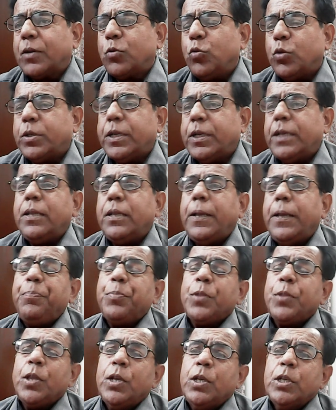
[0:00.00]
Okay,
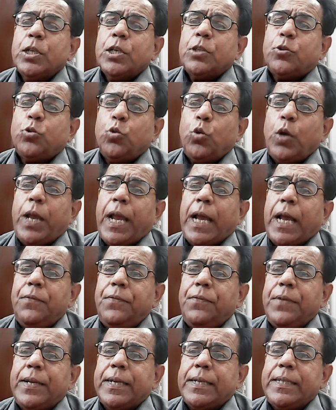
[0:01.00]
so L
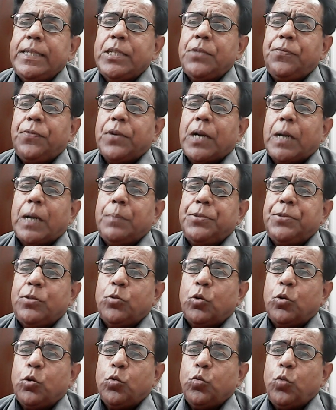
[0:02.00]
varies from
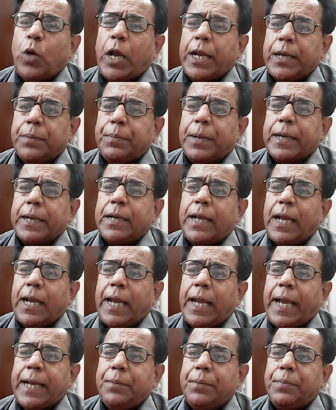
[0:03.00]
0 to n
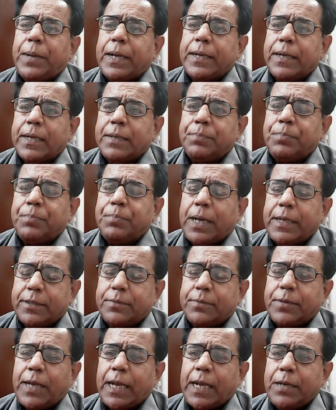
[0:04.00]
minus
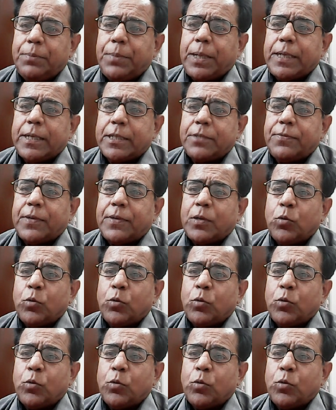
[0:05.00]
1.